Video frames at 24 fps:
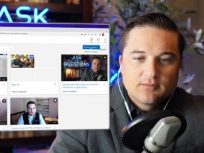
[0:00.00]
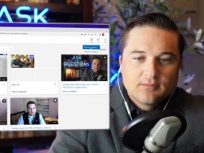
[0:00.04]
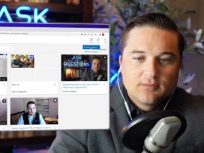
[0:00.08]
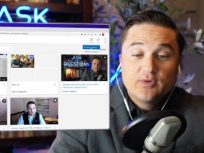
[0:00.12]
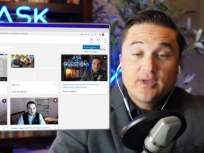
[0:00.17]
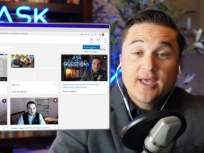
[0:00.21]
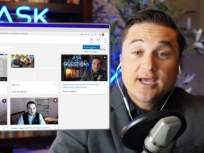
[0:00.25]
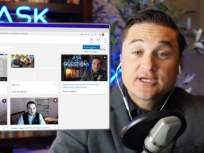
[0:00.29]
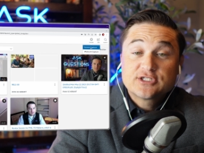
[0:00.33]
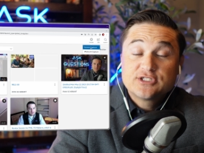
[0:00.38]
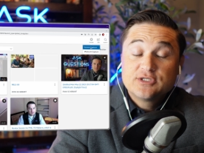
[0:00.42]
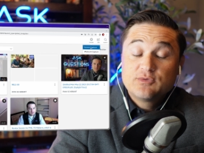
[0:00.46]

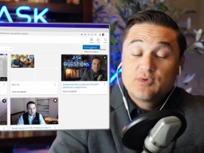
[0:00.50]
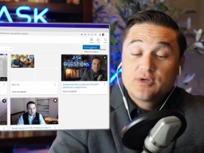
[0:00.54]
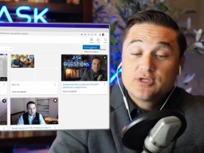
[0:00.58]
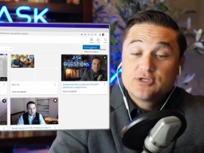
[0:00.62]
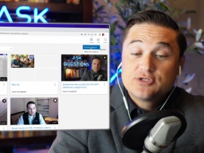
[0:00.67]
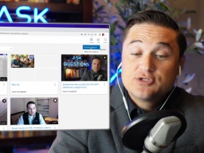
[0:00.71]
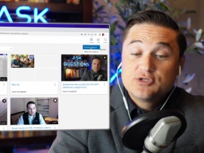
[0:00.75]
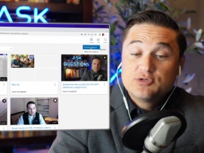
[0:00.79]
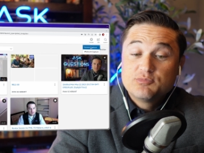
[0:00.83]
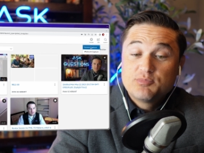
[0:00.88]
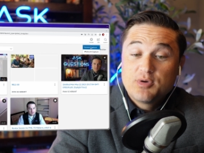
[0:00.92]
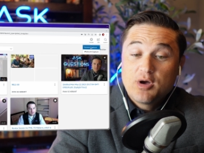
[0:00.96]
We actually want to
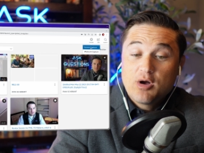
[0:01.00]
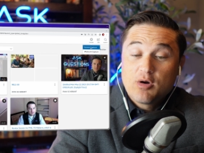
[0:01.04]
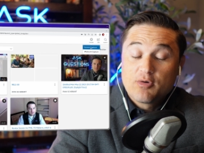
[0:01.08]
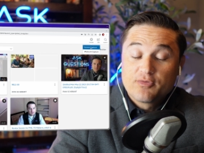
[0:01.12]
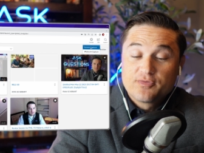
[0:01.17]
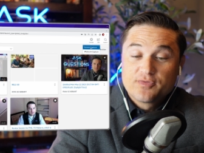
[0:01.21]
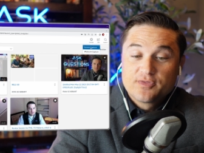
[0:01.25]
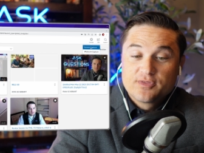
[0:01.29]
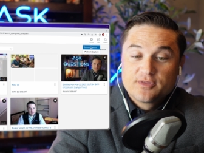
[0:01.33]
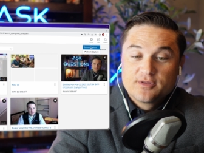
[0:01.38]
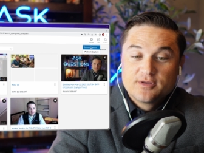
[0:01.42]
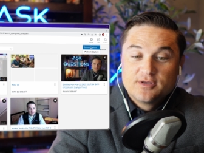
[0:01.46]
do
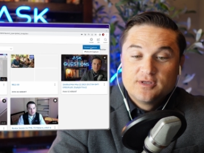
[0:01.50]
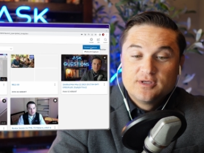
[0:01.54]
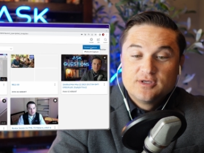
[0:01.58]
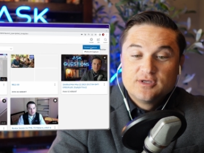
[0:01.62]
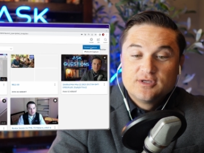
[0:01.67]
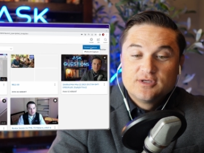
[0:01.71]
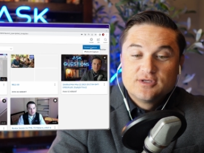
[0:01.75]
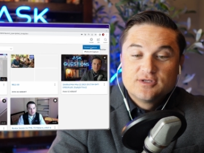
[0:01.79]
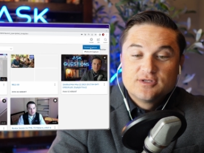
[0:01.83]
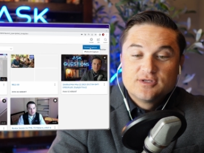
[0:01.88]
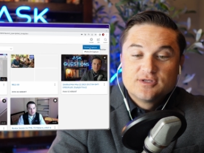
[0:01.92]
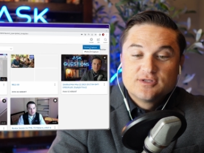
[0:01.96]
both.
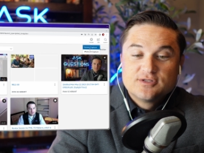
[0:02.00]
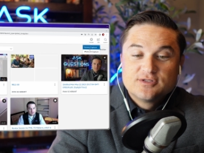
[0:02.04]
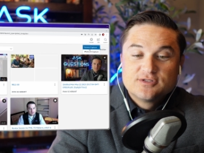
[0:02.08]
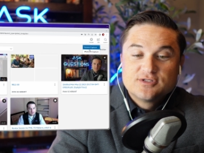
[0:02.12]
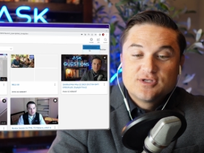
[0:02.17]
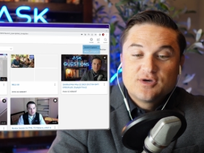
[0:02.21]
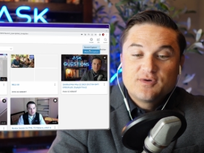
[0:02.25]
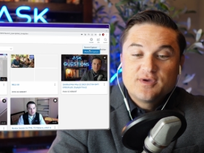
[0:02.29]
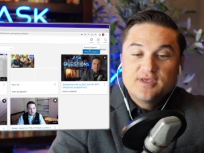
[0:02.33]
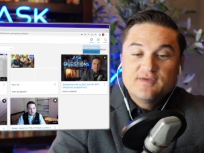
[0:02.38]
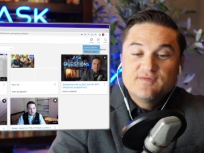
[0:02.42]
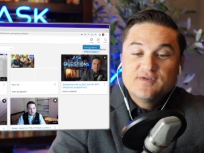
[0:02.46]

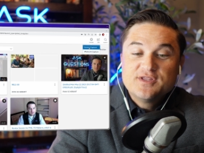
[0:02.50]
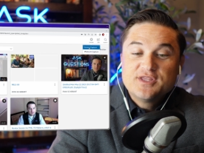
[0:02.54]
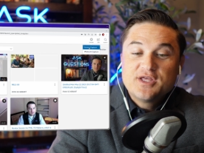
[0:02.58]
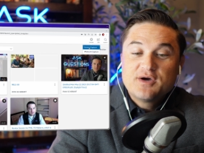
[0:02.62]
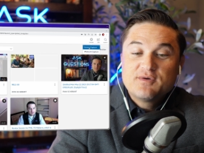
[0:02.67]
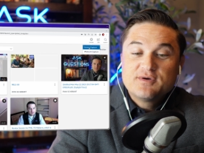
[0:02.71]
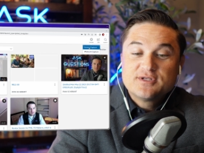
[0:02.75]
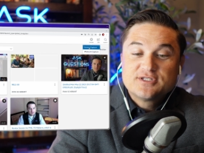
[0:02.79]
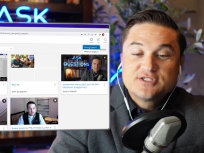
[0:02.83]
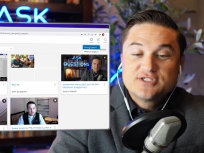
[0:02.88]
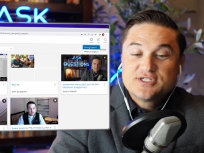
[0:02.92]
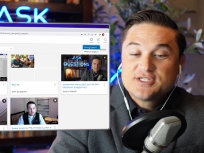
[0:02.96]
So even
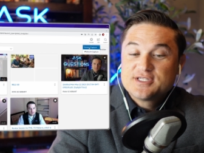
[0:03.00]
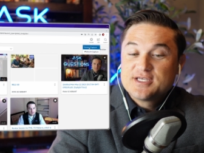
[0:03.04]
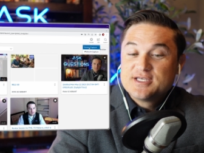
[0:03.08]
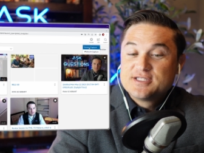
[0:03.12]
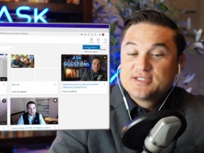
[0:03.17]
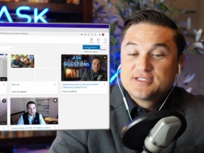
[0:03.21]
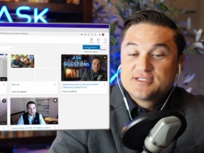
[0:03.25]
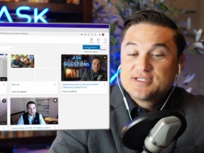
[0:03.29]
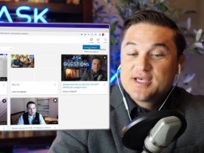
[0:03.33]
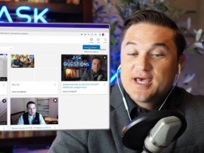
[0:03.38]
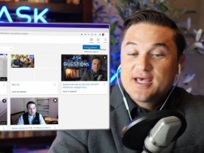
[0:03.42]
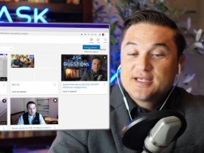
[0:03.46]
though it
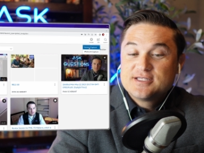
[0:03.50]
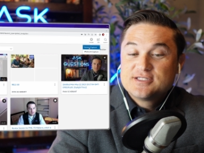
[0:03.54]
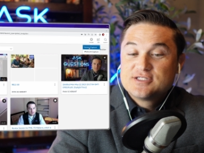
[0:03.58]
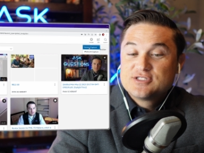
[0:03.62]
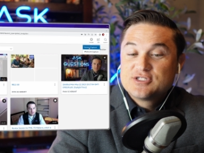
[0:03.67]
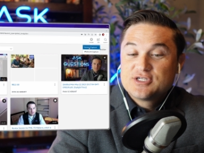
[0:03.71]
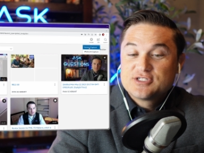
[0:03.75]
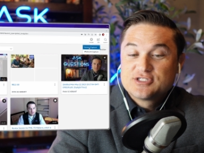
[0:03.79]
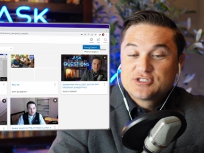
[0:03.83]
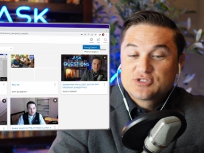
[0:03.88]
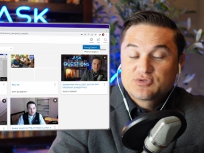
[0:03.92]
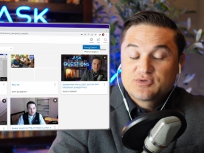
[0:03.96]
says
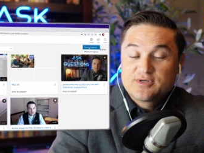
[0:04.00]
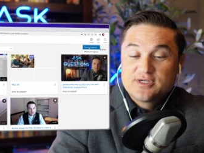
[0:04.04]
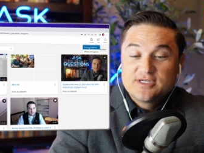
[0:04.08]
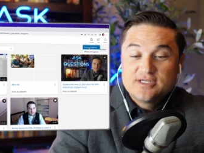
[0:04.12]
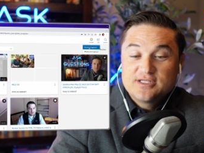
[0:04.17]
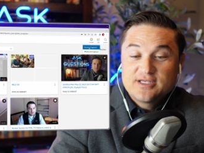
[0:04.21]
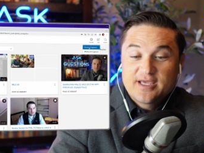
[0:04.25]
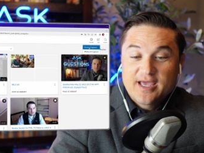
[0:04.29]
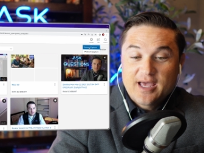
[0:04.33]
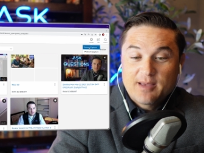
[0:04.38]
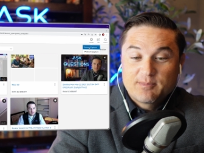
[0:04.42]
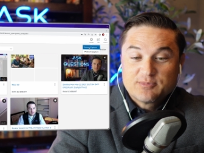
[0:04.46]
just
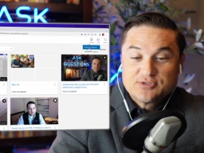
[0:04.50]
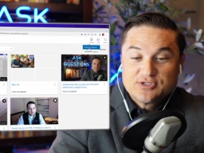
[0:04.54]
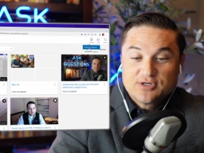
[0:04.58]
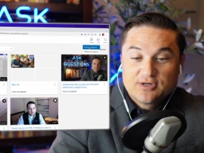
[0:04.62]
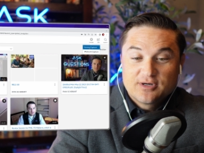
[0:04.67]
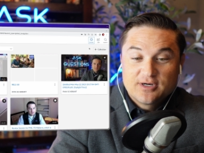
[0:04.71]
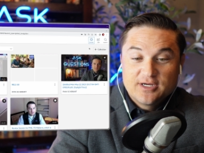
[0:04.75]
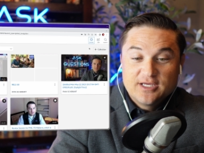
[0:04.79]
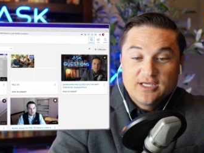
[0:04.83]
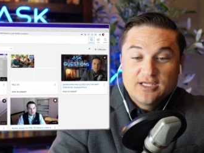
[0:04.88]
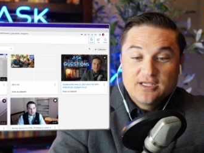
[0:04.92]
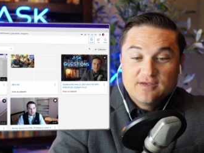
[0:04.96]
screen
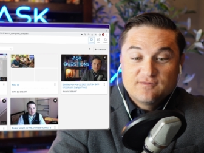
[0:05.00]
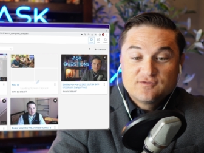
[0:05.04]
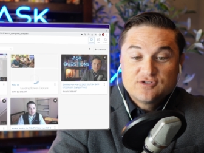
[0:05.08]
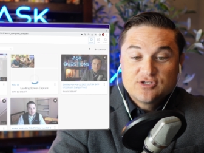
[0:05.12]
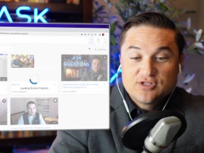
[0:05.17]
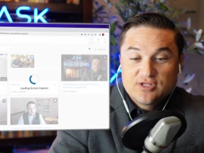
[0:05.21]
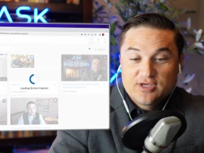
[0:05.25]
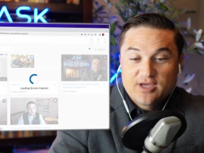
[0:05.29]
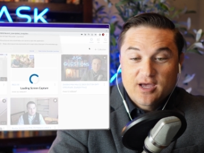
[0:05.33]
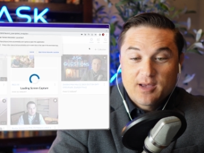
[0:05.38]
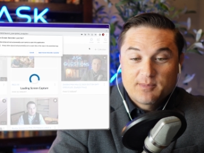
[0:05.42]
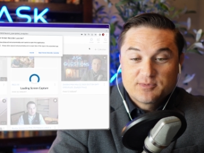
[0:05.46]
capture, it gives
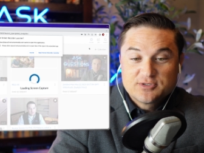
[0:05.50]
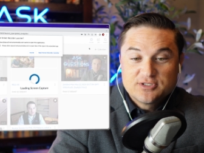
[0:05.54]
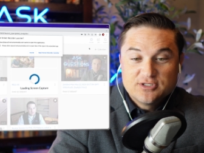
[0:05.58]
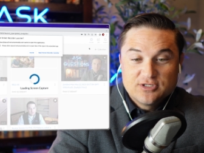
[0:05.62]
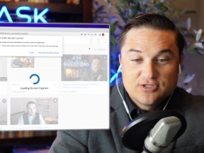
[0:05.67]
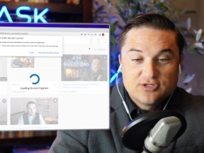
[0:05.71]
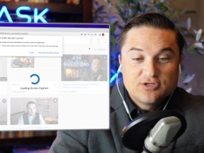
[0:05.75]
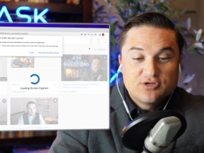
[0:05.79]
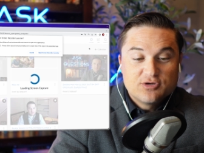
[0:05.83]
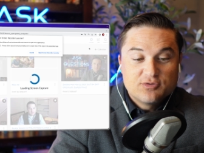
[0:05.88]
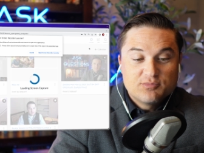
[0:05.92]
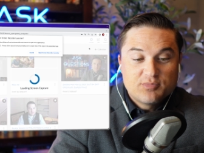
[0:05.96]
you the option
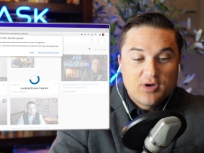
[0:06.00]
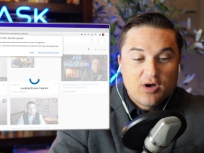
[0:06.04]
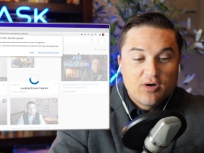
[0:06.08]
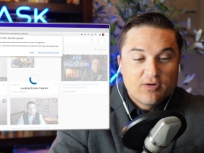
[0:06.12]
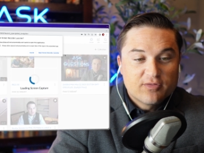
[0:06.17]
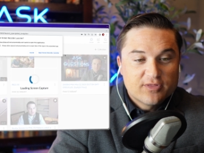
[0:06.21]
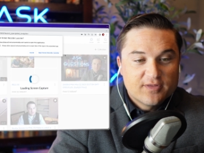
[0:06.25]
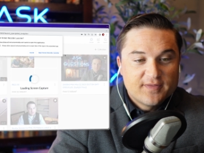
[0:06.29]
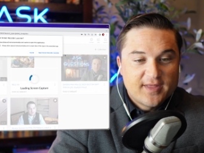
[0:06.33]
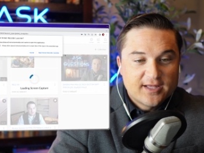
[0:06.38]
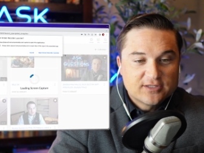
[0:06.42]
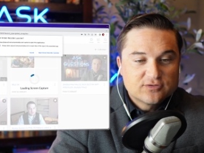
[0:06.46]
to do
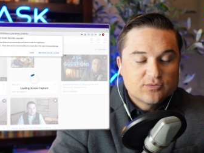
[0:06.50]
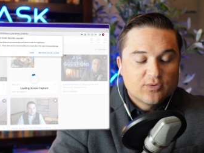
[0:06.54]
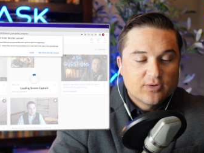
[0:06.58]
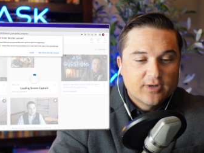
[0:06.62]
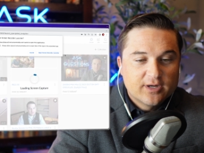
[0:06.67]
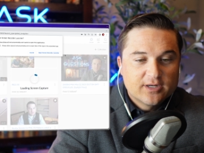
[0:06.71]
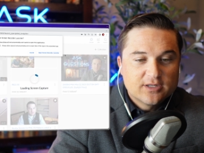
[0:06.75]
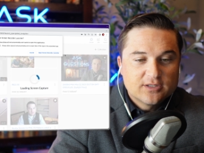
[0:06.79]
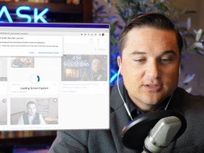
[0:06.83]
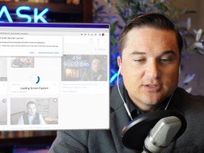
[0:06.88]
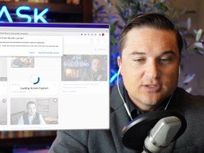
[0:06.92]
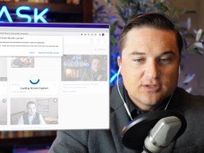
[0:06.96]
both, and that's what we're
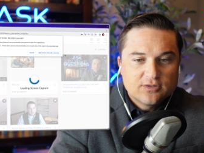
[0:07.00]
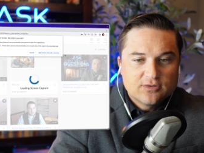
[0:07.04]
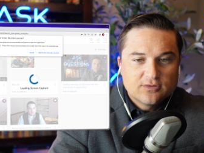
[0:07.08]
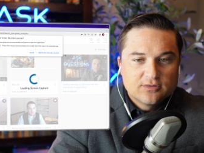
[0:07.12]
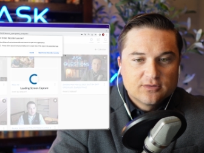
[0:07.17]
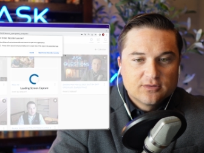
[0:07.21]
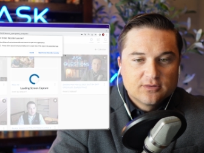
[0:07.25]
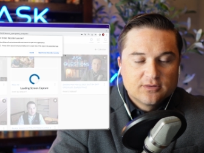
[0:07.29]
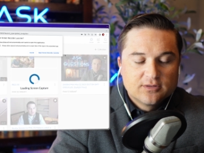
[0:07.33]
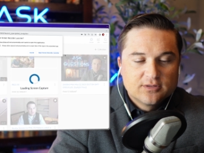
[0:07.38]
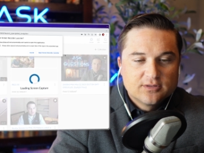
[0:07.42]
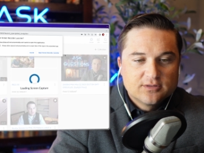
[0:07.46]
going to do
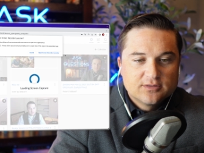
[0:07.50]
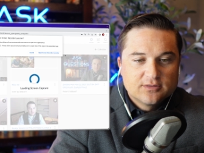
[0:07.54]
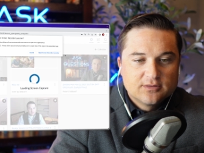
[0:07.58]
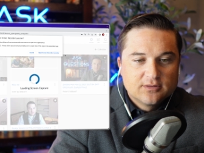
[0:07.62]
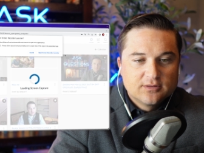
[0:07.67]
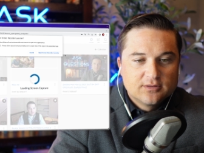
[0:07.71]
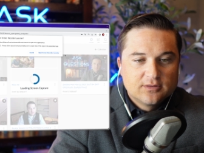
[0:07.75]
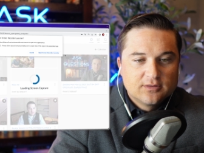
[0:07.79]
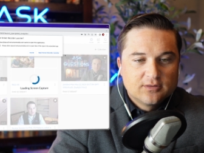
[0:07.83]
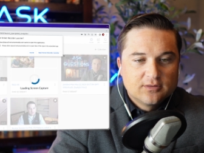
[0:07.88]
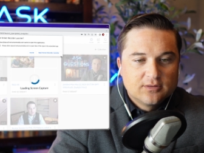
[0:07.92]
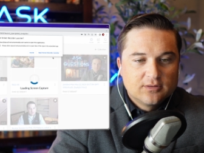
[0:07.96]

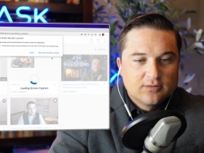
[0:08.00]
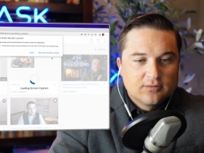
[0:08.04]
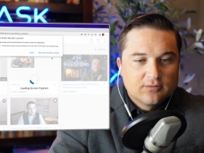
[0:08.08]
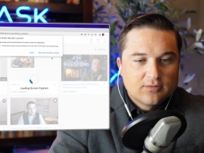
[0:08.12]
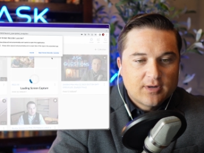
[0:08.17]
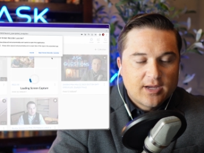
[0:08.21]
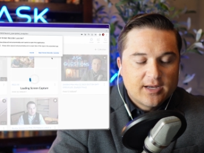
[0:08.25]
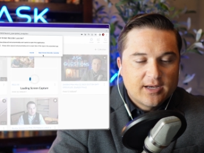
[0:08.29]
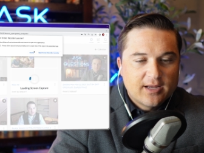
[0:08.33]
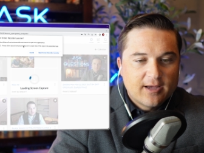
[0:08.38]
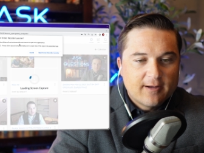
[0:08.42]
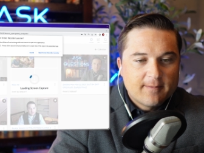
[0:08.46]

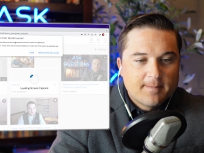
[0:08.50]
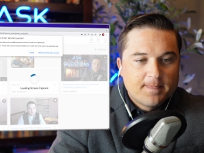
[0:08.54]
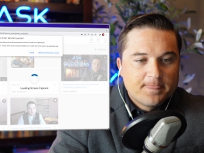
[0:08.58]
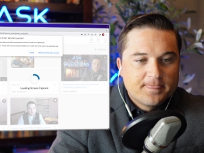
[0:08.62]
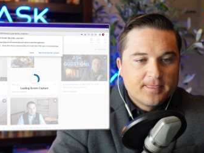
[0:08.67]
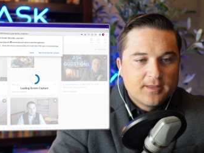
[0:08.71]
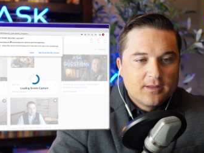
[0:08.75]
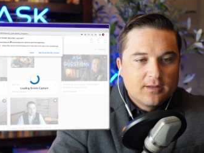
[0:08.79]
right now.